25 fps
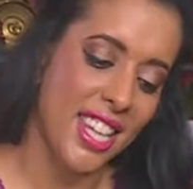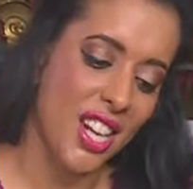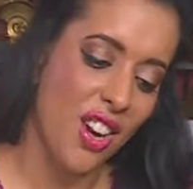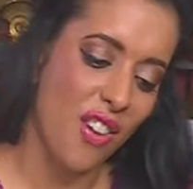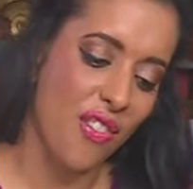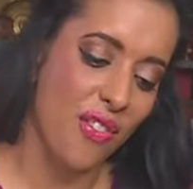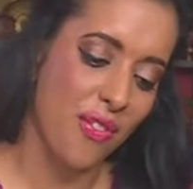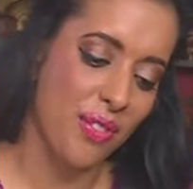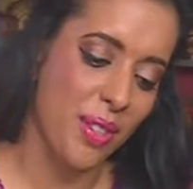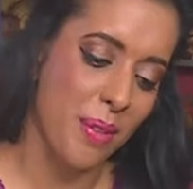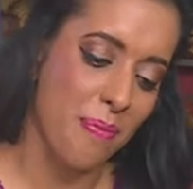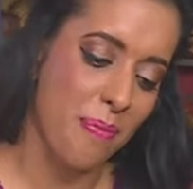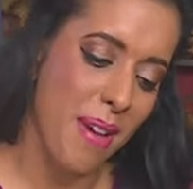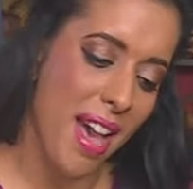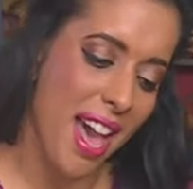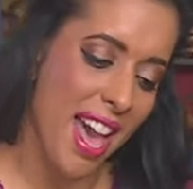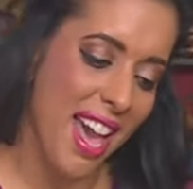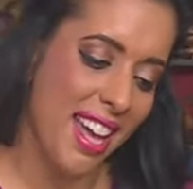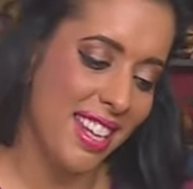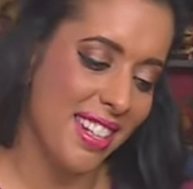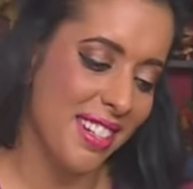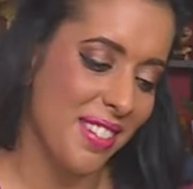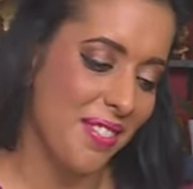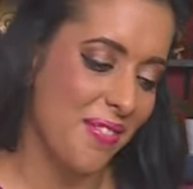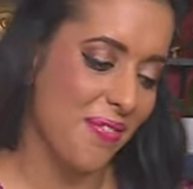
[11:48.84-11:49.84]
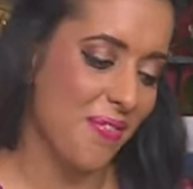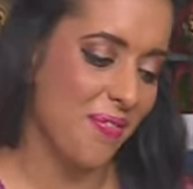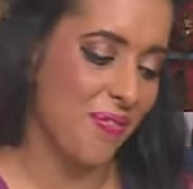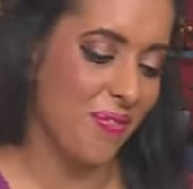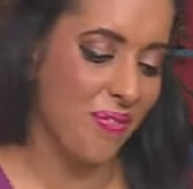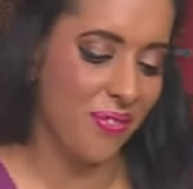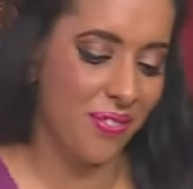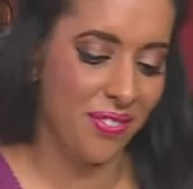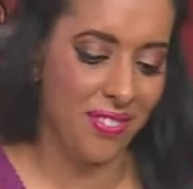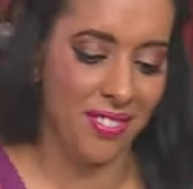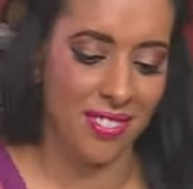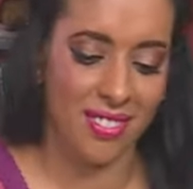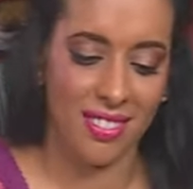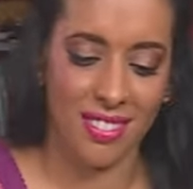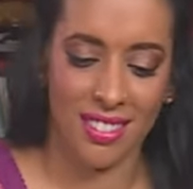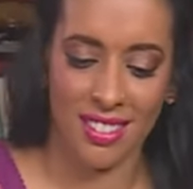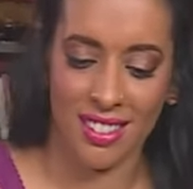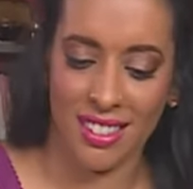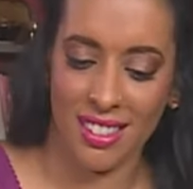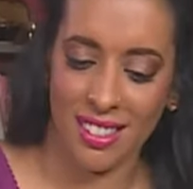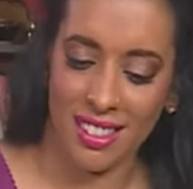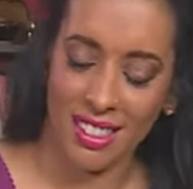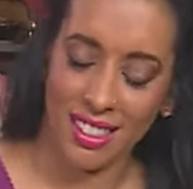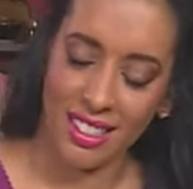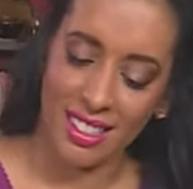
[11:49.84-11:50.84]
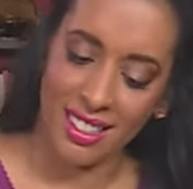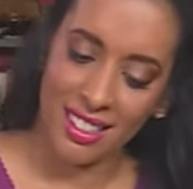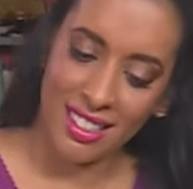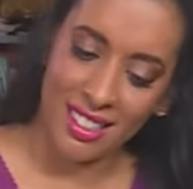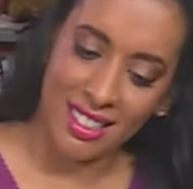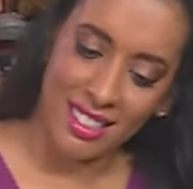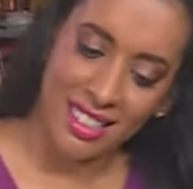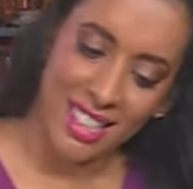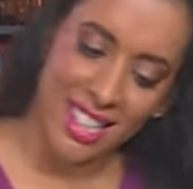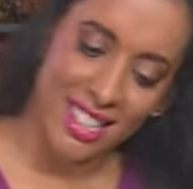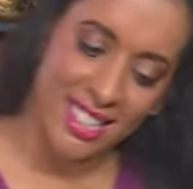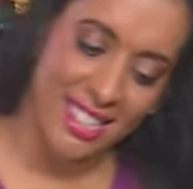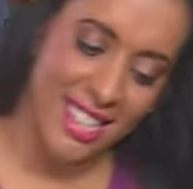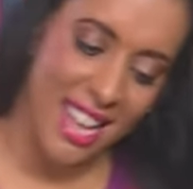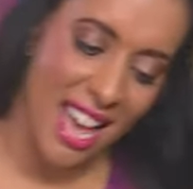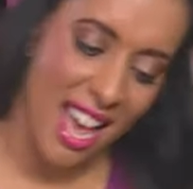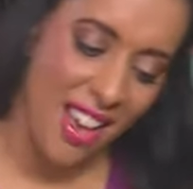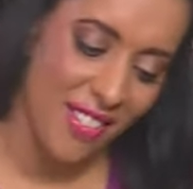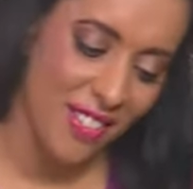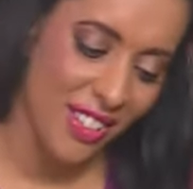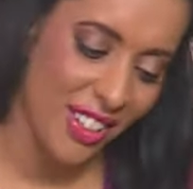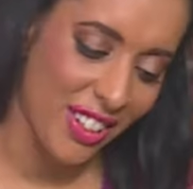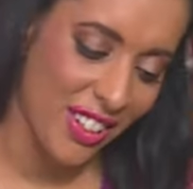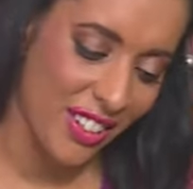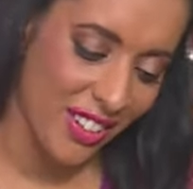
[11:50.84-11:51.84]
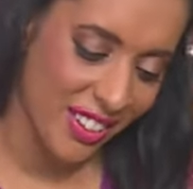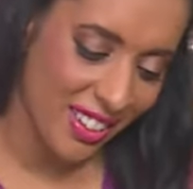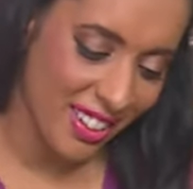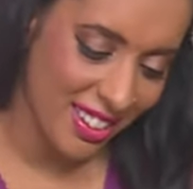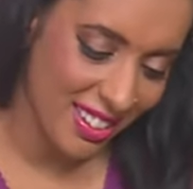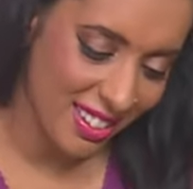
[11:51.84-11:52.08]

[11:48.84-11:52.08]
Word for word: off the pan. Let's have a look.